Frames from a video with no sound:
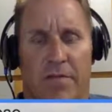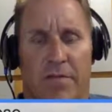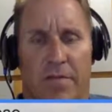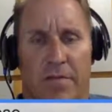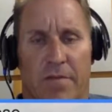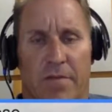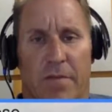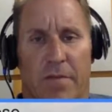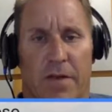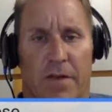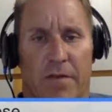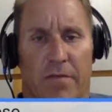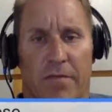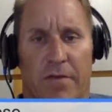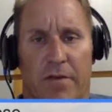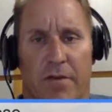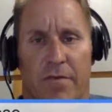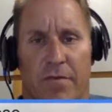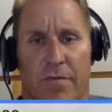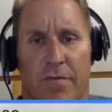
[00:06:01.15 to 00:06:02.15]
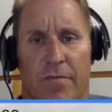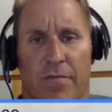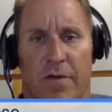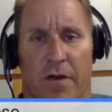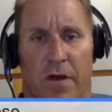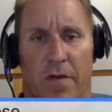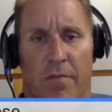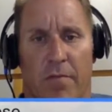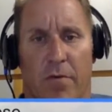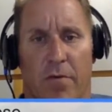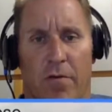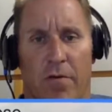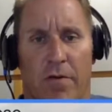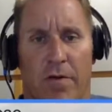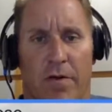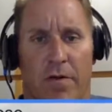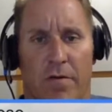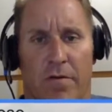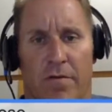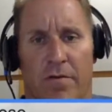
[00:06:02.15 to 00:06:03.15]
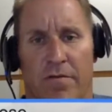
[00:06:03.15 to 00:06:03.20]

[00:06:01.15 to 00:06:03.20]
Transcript: That's something I'd love to hear from Todd Burton,